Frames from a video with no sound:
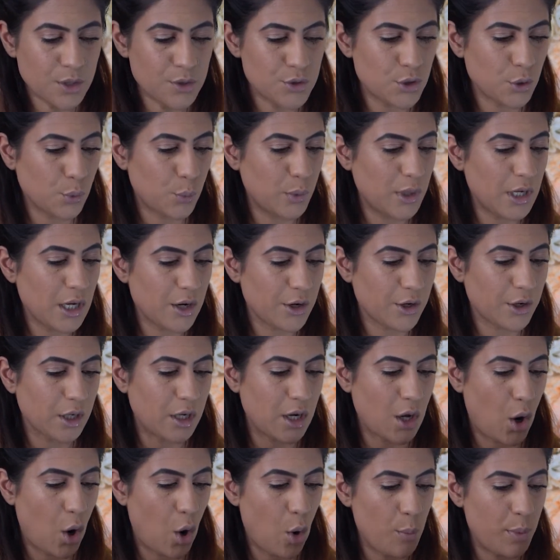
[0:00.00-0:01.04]
So we are going
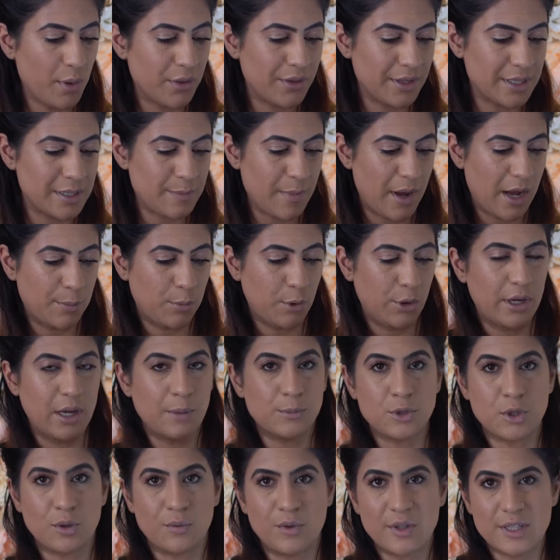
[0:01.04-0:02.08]
to open this bad boy up.
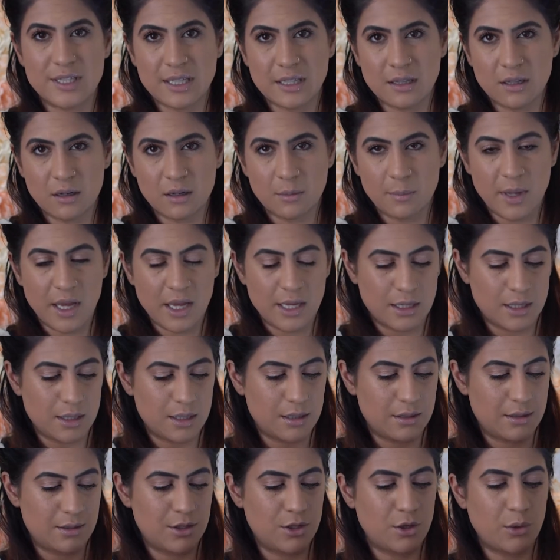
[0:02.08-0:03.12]
So if it's a little bit
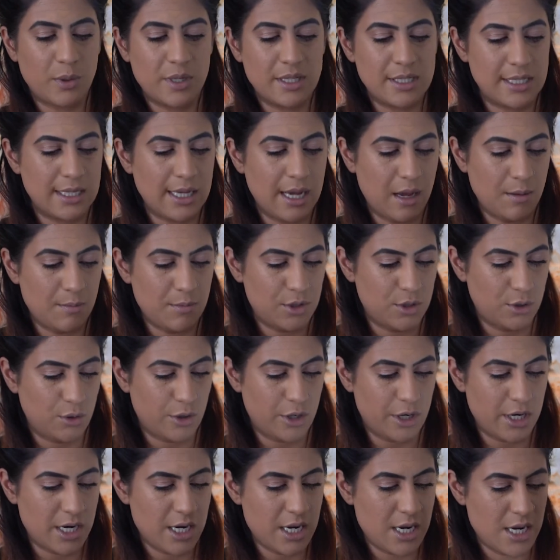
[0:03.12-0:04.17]
noisy, I'm
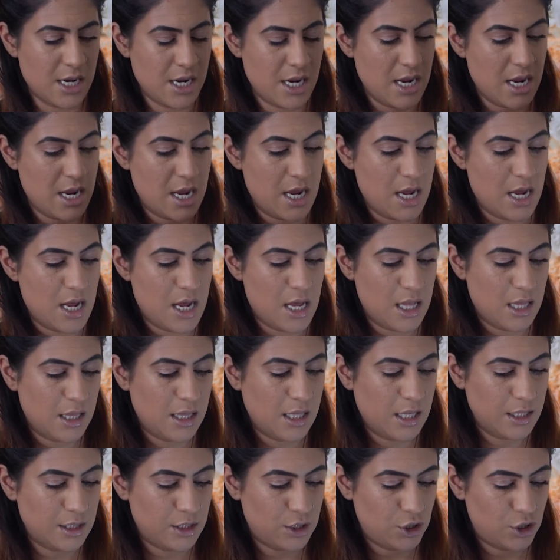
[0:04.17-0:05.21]
sorry.
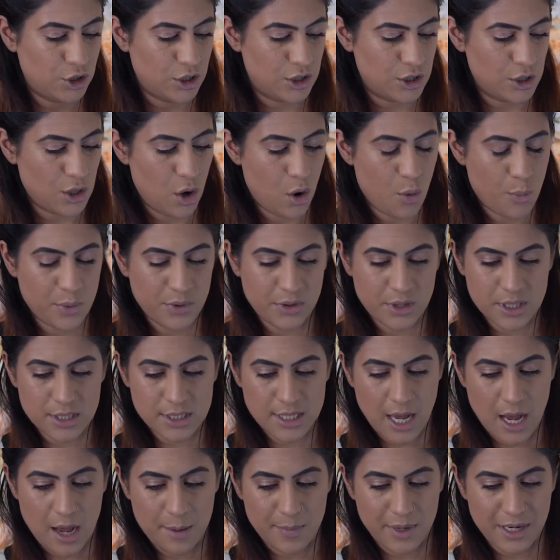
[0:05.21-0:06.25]
Let's just open this
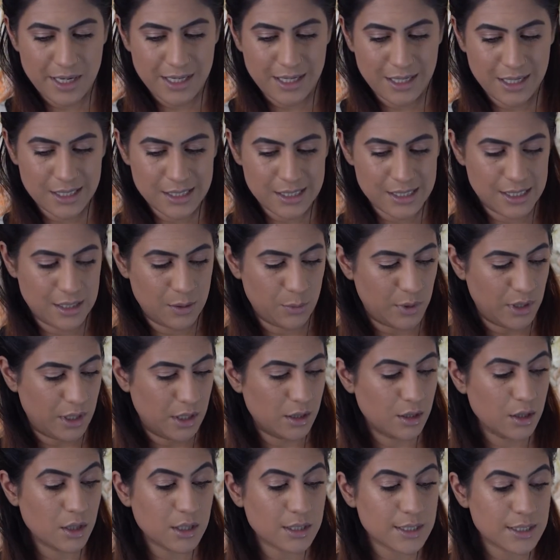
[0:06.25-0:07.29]
up and let's see what
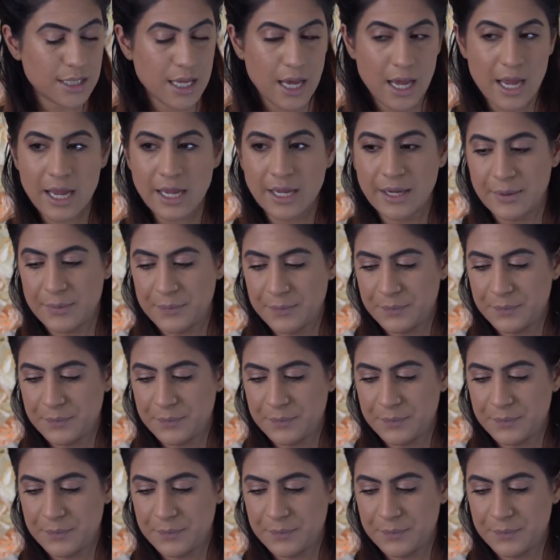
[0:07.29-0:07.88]
it looks like.